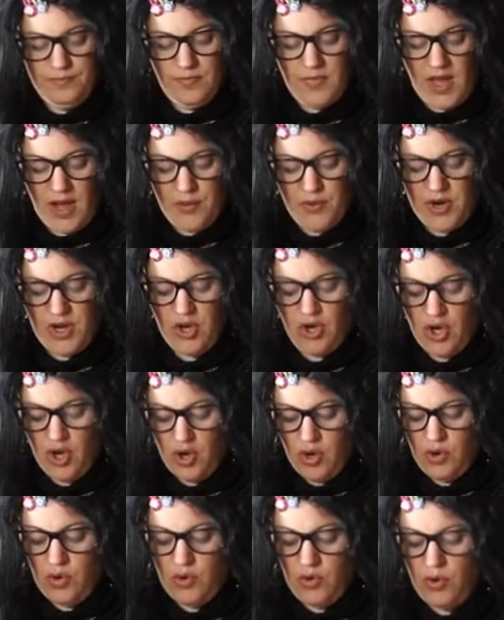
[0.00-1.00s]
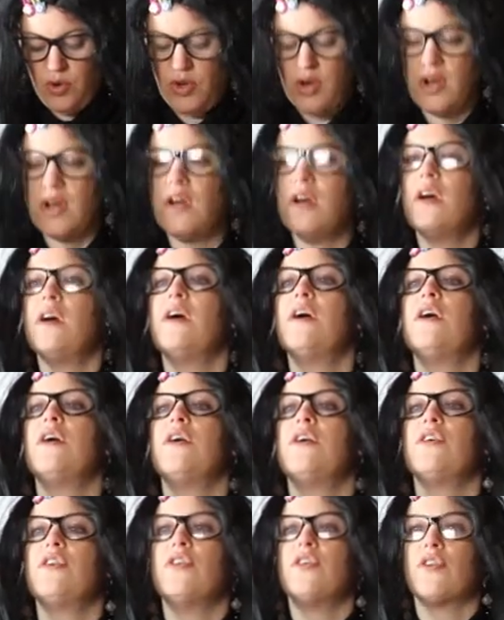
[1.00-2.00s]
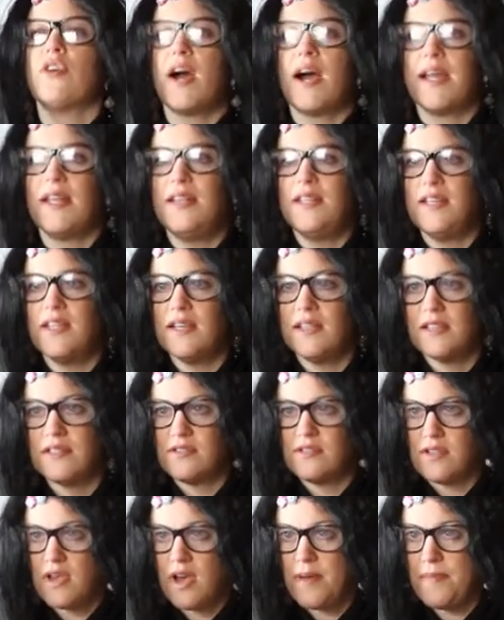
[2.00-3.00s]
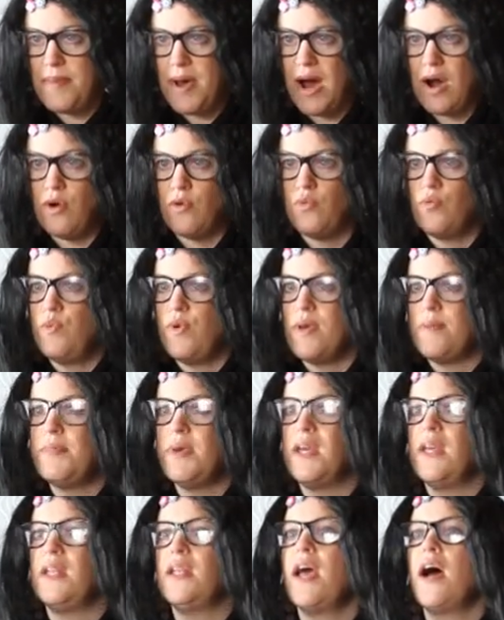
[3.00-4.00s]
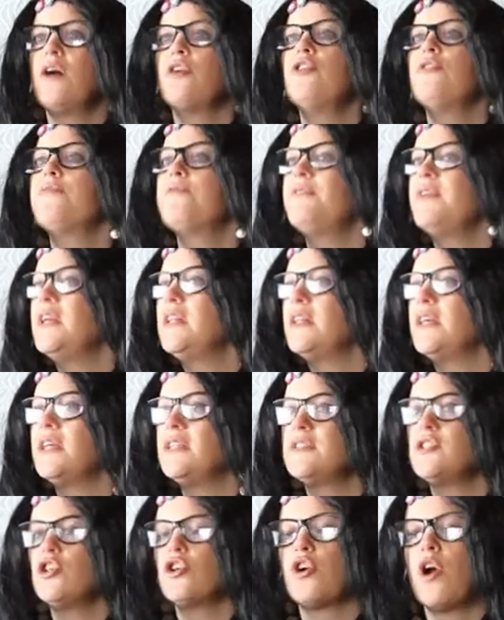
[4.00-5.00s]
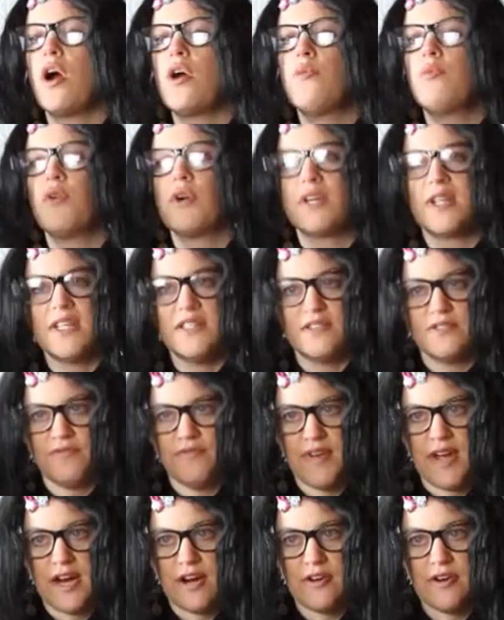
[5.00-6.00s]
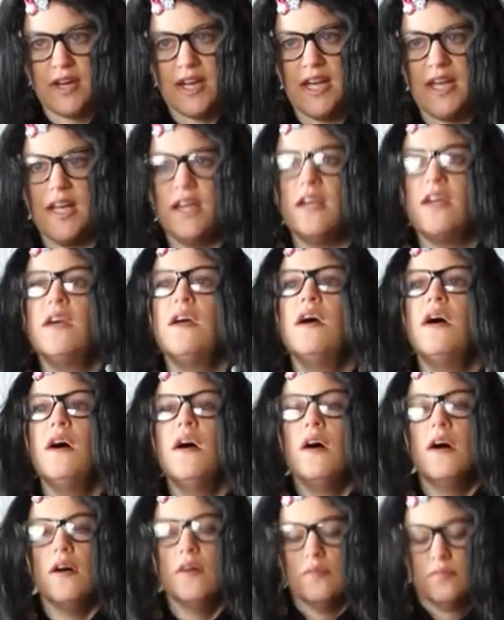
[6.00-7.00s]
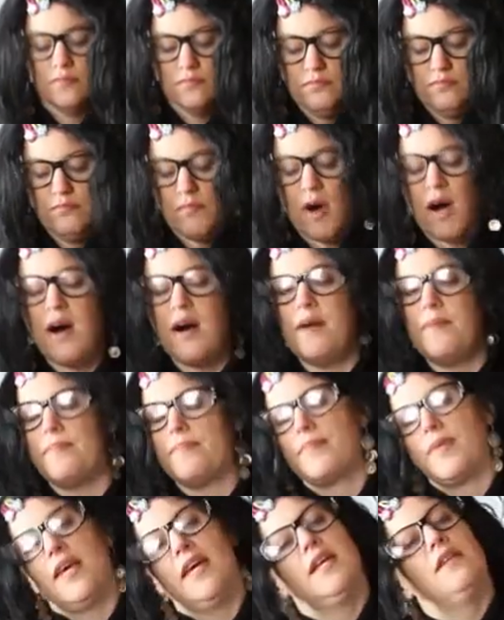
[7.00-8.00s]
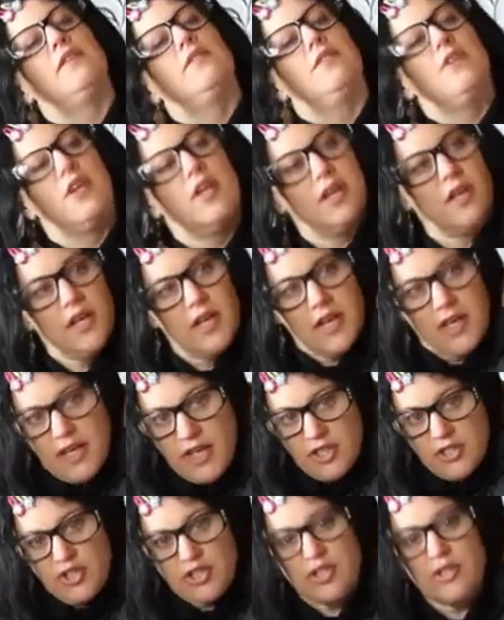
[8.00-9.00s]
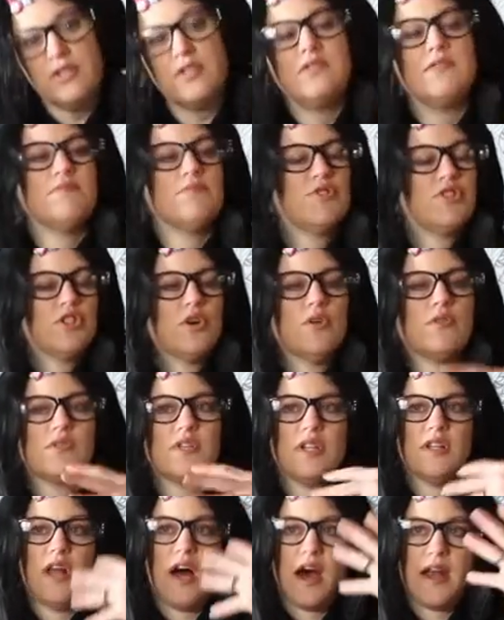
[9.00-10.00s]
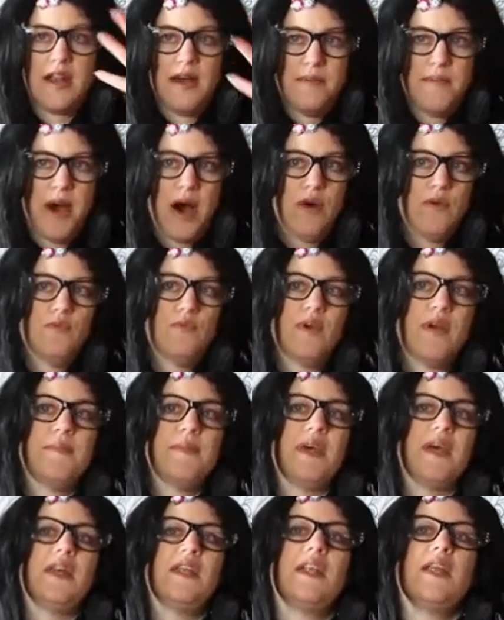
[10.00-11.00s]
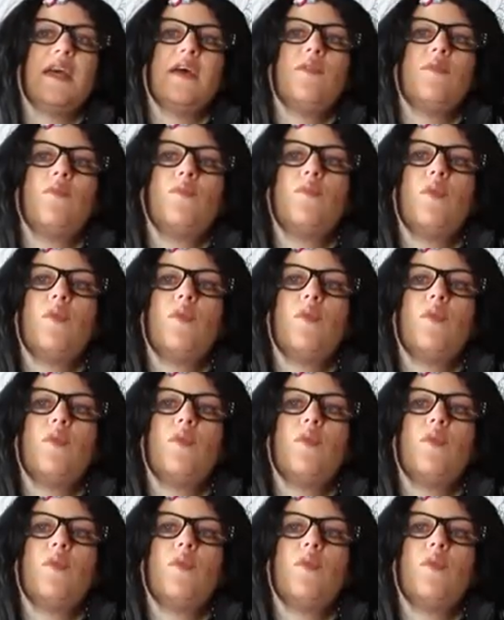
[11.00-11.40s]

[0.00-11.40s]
I want to know your ideas about women, how your feelings, your artwork is very, um, it it sh shows a lot about women and